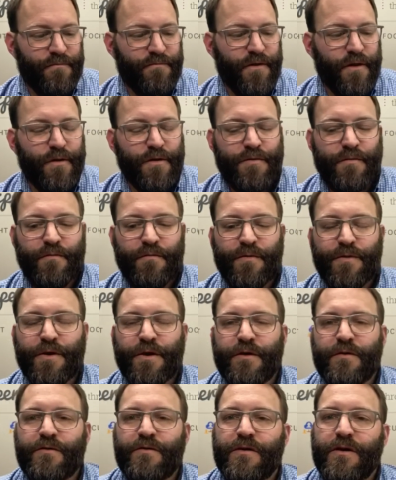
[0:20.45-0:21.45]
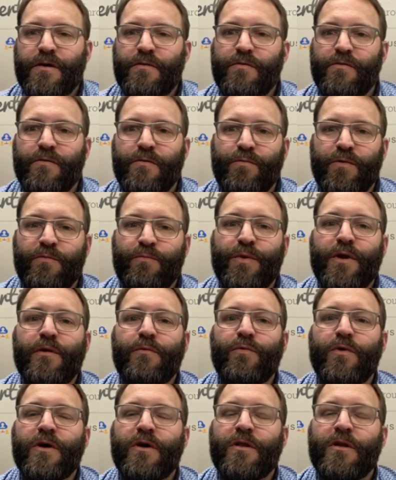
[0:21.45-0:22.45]
and following some of our things, we've
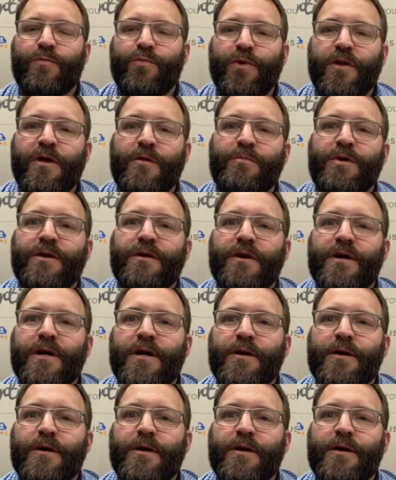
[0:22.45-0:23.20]
really been